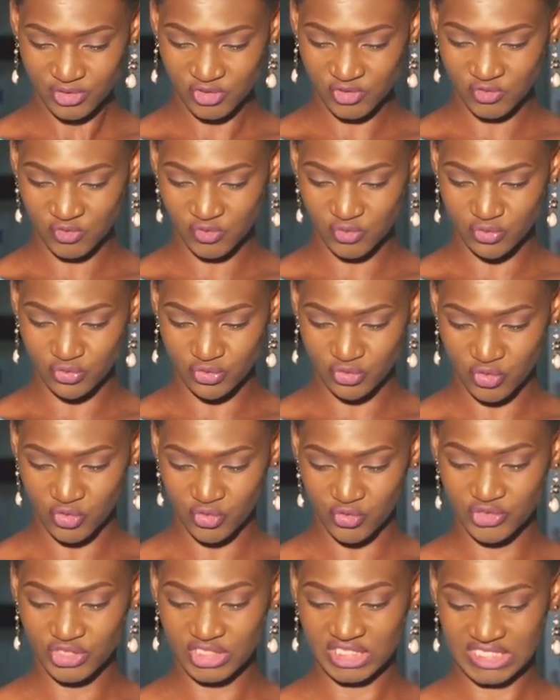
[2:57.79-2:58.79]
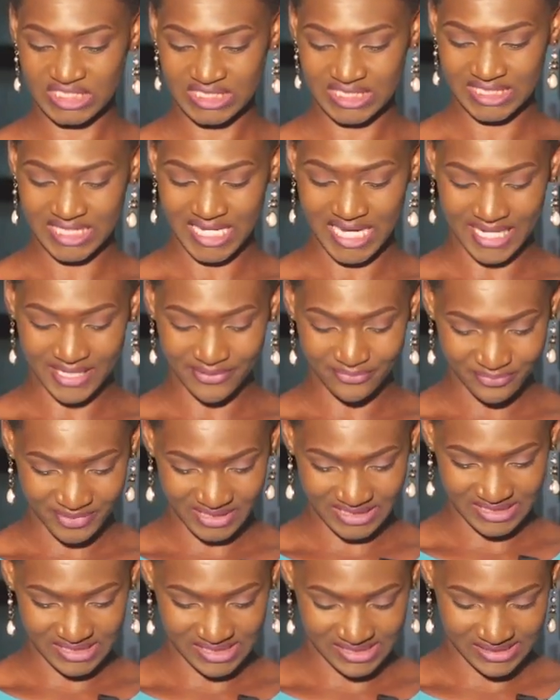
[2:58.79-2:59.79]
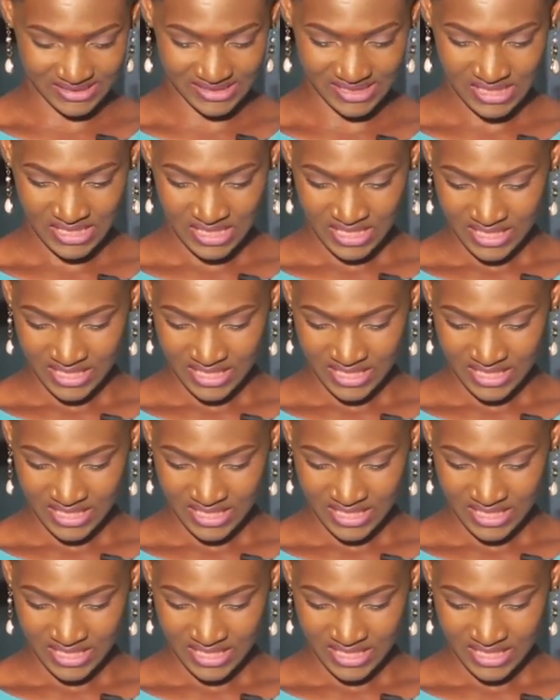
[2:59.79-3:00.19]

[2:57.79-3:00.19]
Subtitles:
to Rukunjiri carpenters.